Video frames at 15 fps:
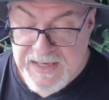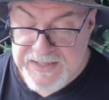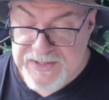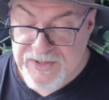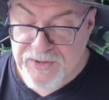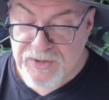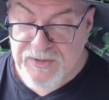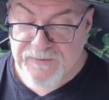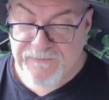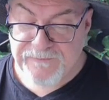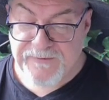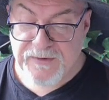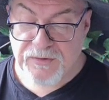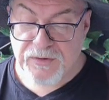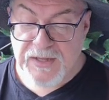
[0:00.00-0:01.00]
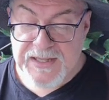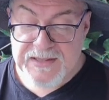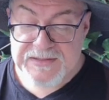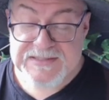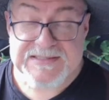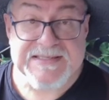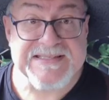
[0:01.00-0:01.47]
and you're going to feel
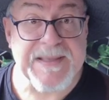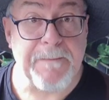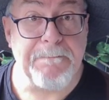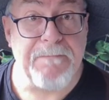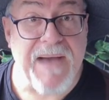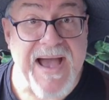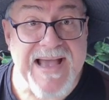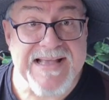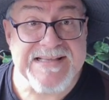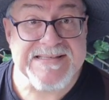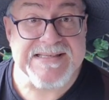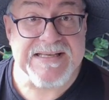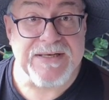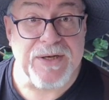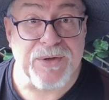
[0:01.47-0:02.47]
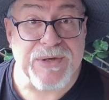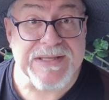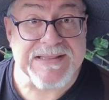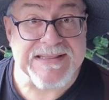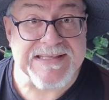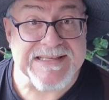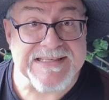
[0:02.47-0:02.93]
this is amazing, look
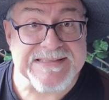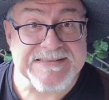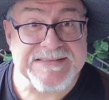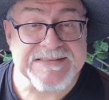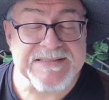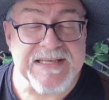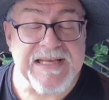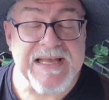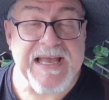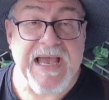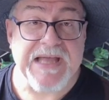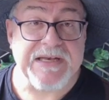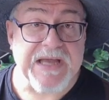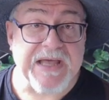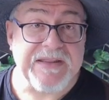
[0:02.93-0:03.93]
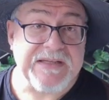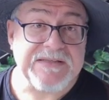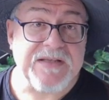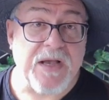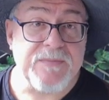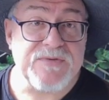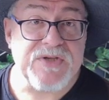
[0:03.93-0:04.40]
at this. And other
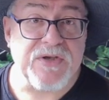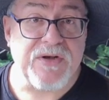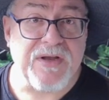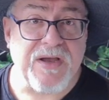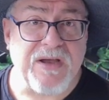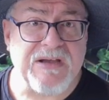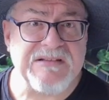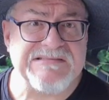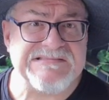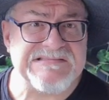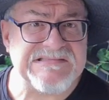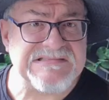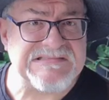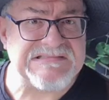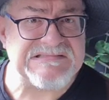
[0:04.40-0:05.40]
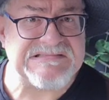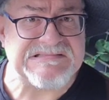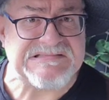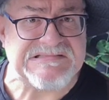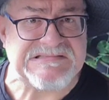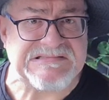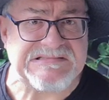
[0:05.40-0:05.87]
times you're going to go,
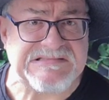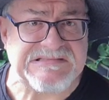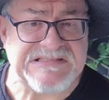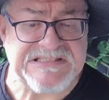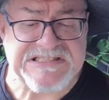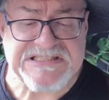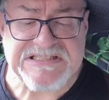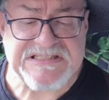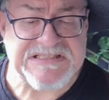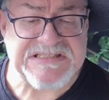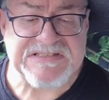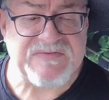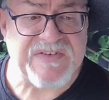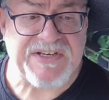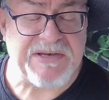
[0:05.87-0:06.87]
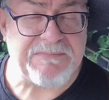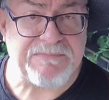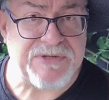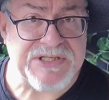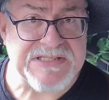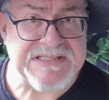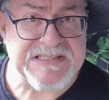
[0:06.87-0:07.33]
this isn't very
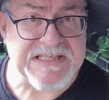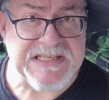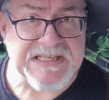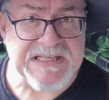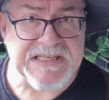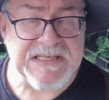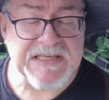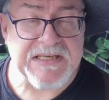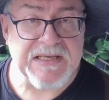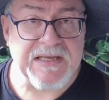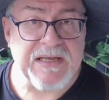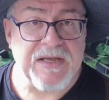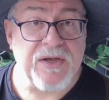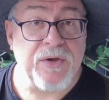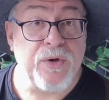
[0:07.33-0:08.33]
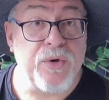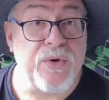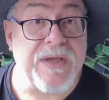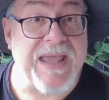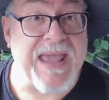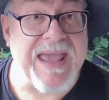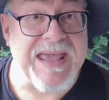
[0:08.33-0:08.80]
pretty. Who
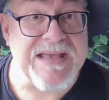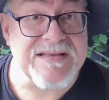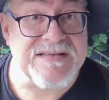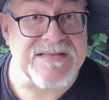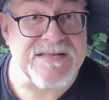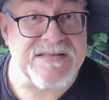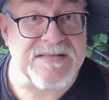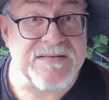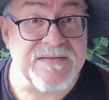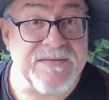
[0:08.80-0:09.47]
cares?